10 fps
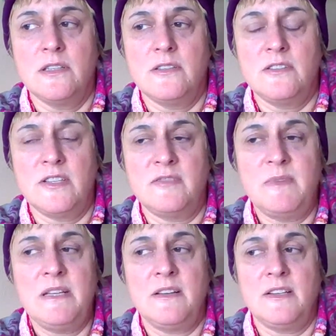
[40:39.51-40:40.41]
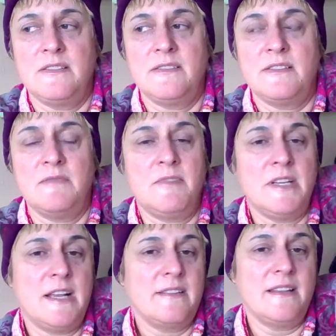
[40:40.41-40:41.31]
Just because someone
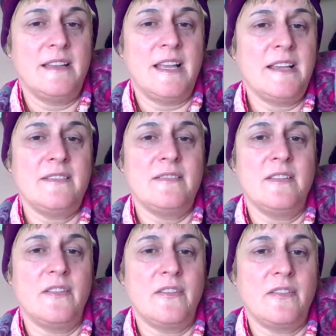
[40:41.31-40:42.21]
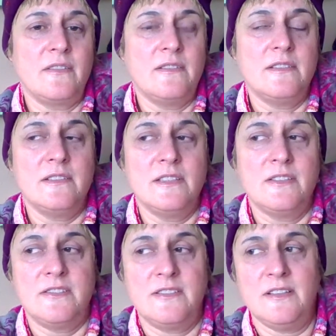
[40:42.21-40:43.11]
has a license
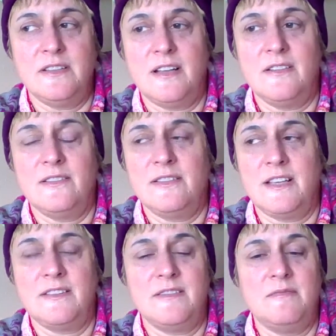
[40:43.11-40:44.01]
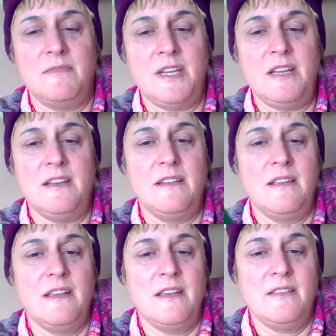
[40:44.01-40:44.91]
still doesn't mean
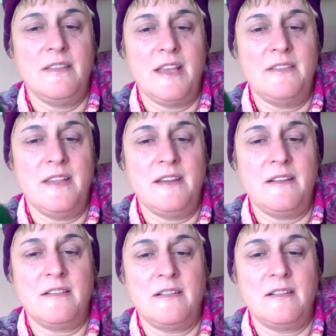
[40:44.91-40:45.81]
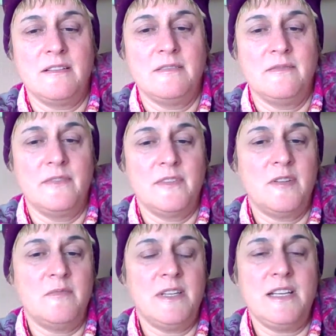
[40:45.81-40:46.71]
that they are
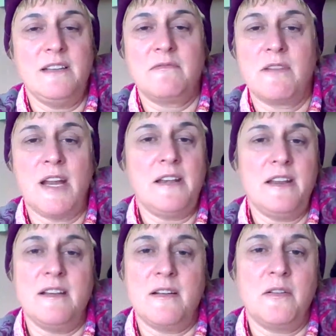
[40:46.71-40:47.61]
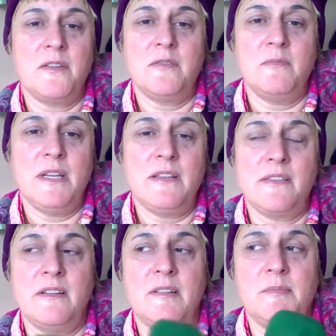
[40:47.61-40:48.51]
completely ready now to be a
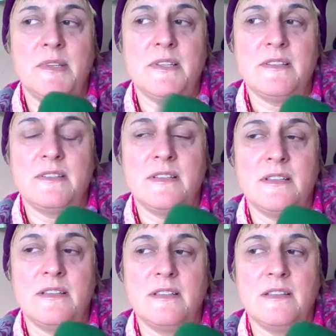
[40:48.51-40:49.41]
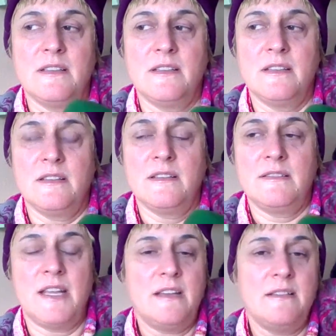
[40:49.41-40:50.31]
therapist and
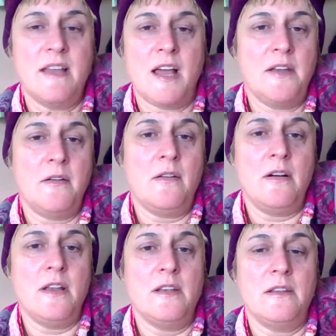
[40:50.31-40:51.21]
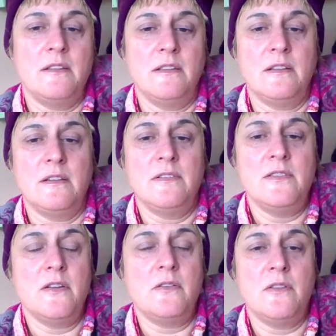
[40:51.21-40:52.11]
take that on.
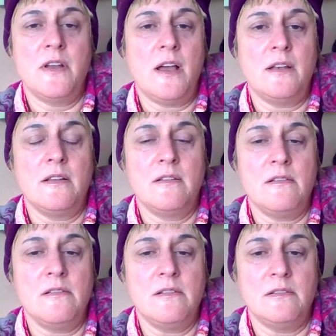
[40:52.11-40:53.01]
No, not at all.